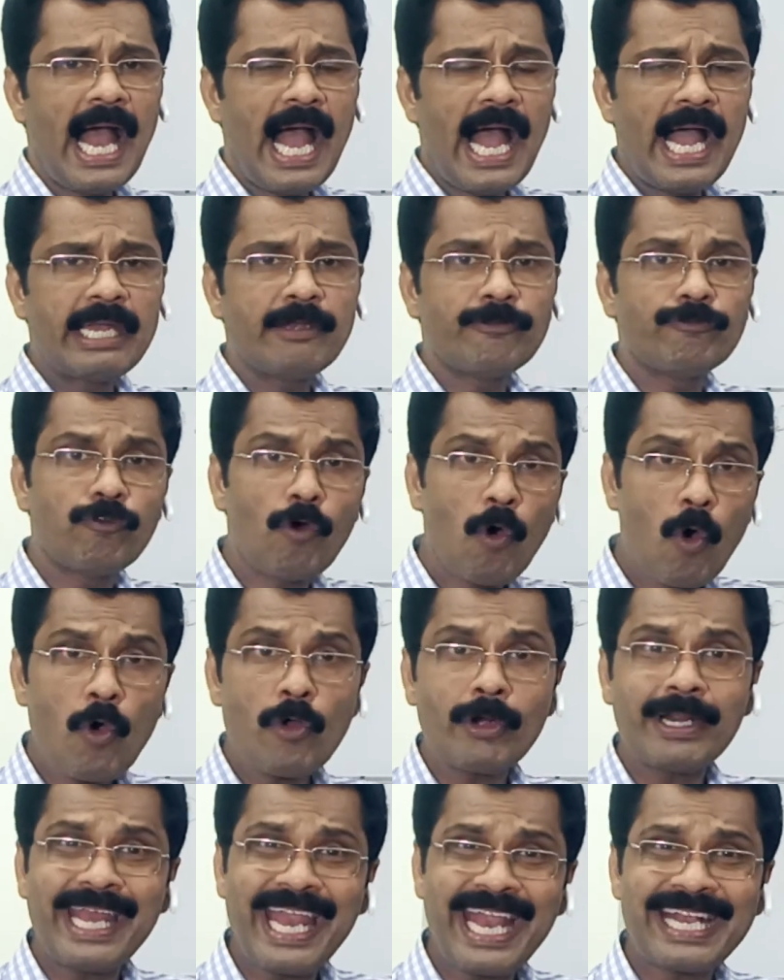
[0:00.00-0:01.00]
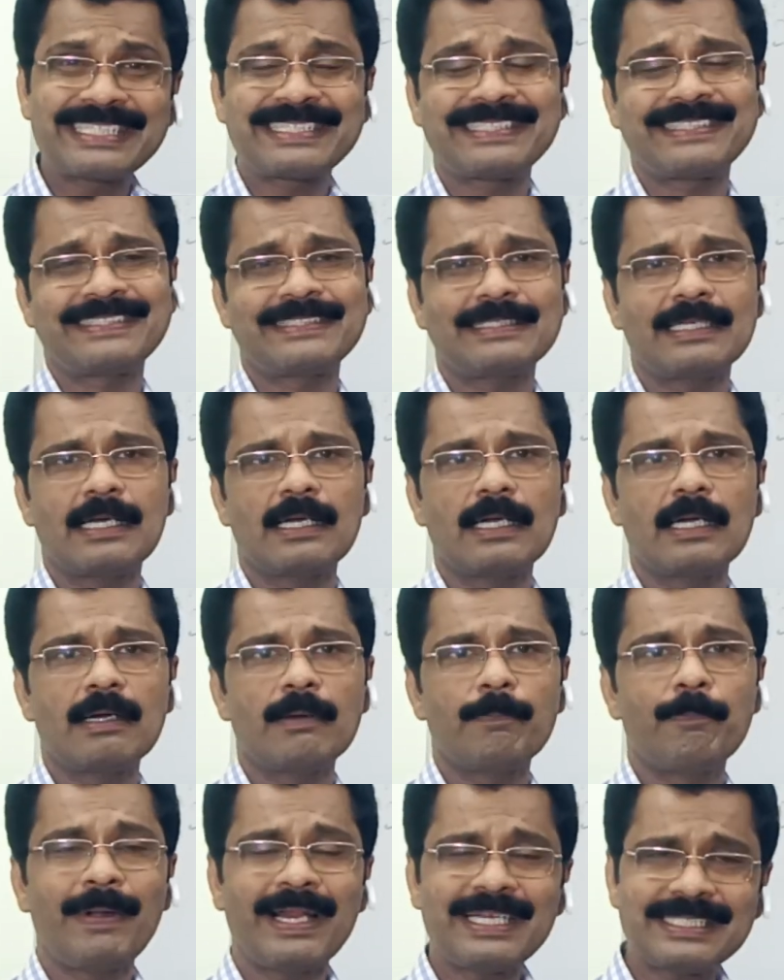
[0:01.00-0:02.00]
And 4X
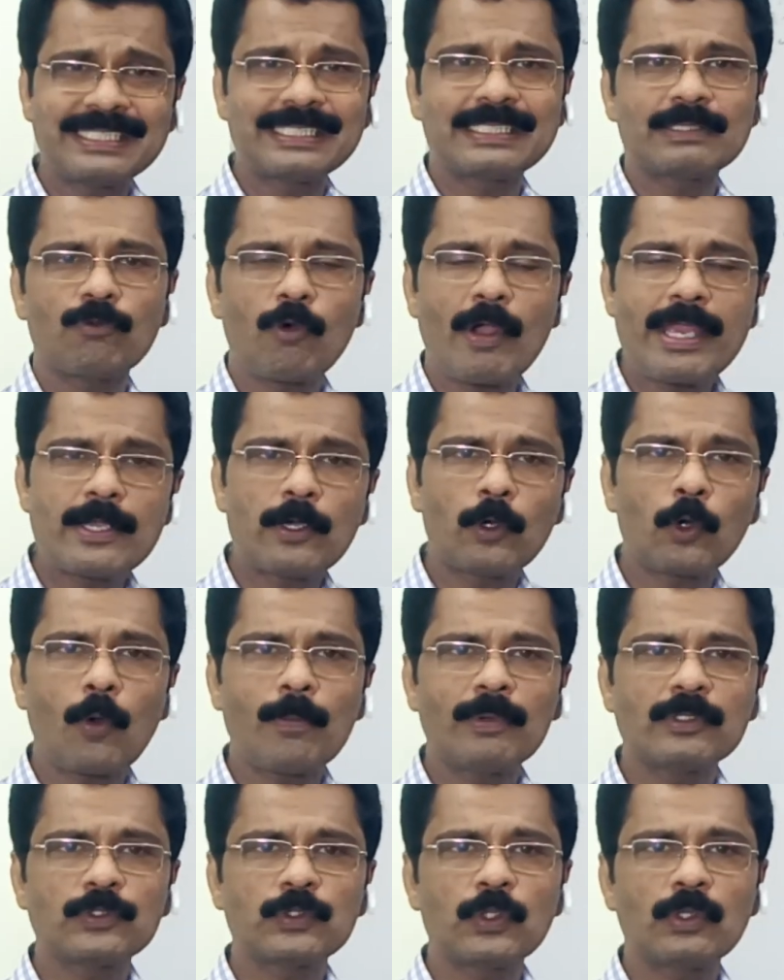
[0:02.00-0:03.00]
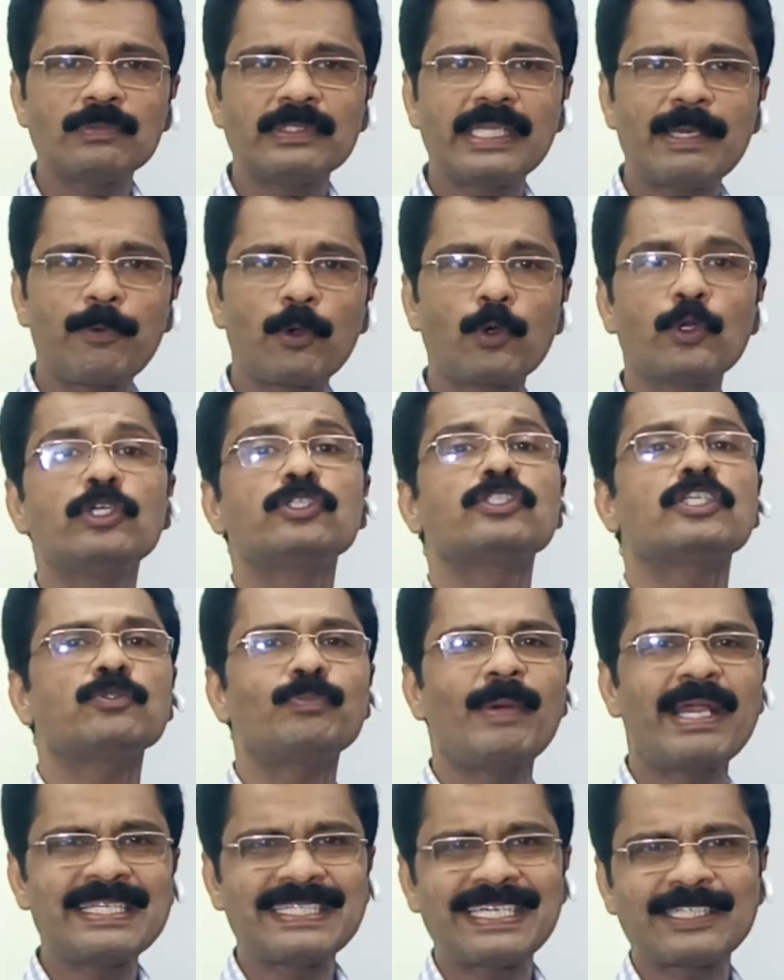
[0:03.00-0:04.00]
plus Y chromosome, they produces
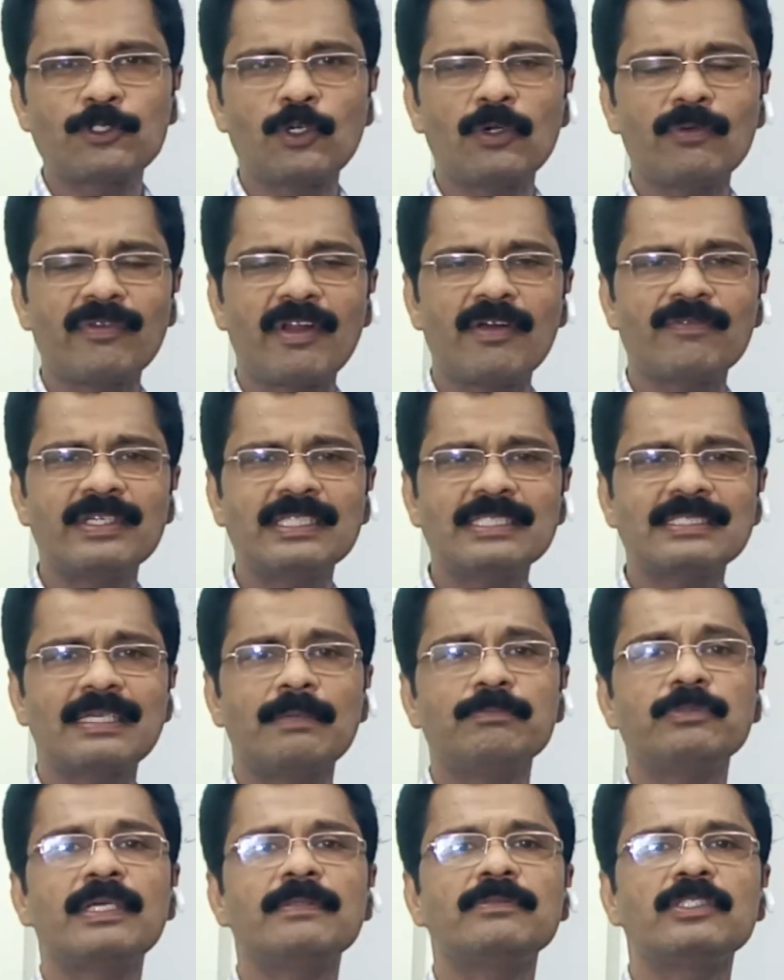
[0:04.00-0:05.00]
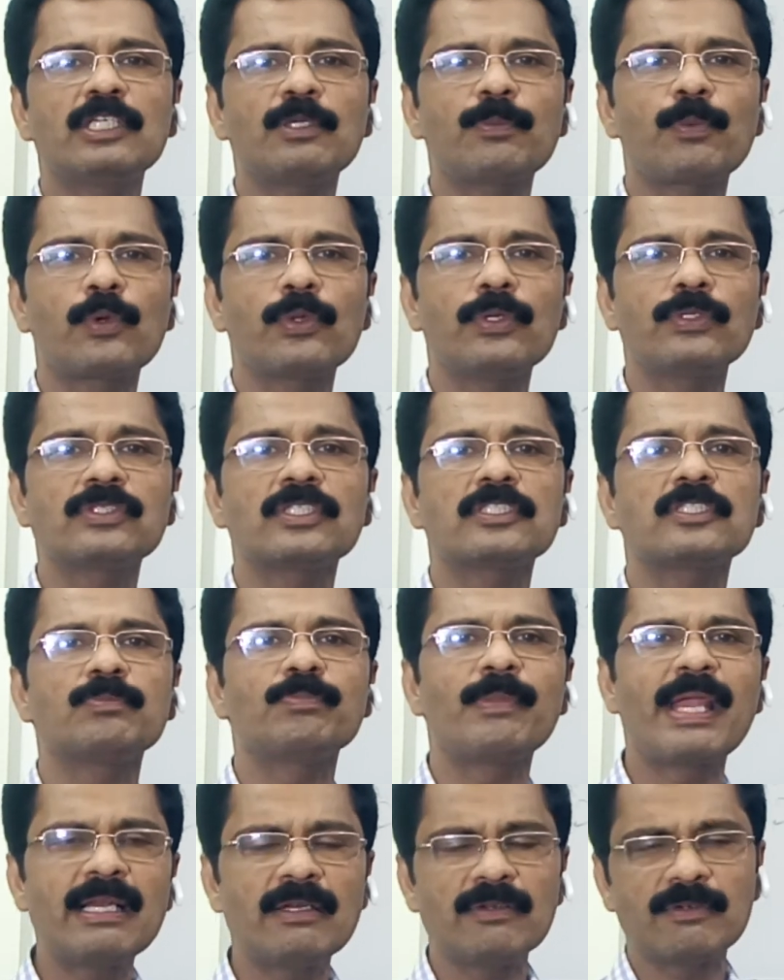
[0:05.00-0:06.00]
bisexual flowers. Sometimes it produces
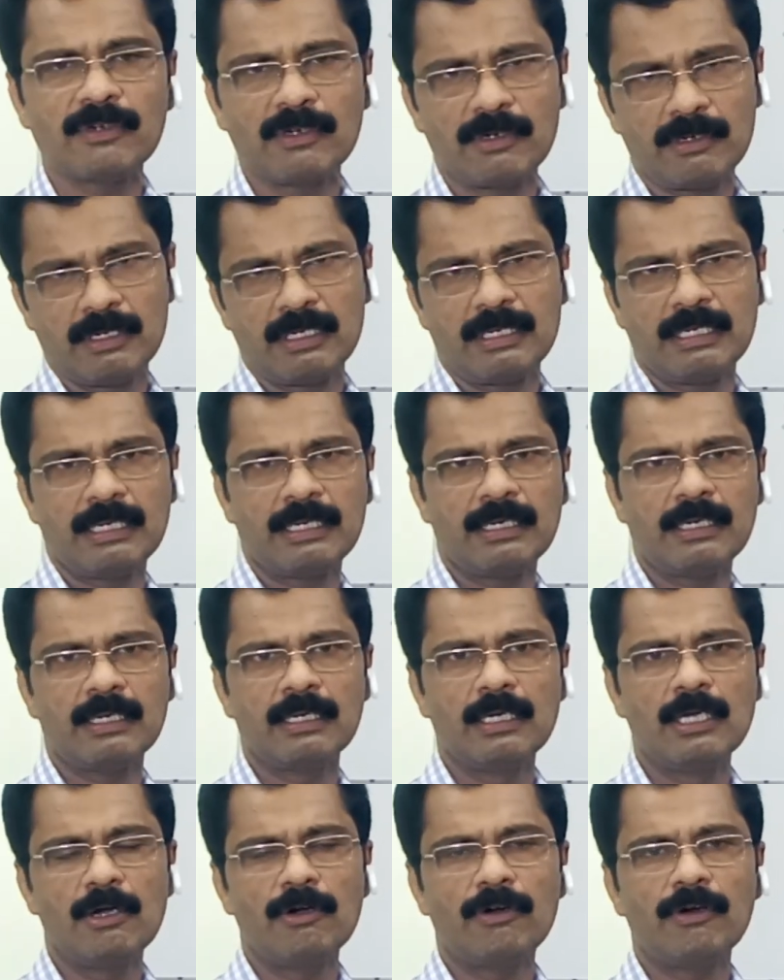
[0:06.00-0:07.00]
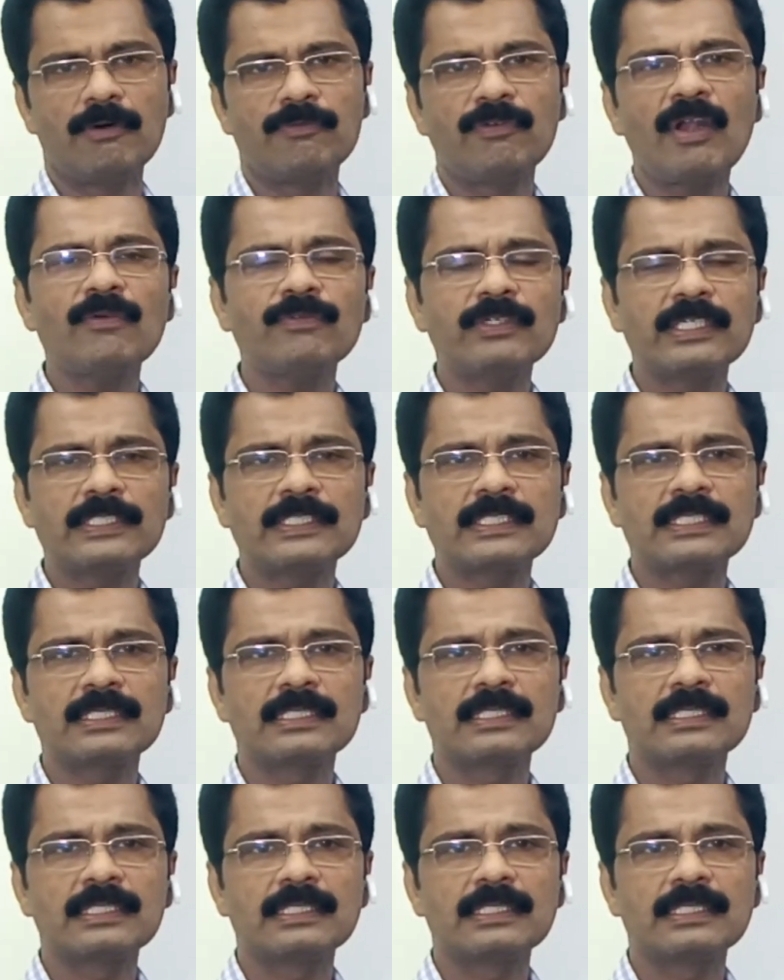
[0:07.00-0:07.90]
male flowers.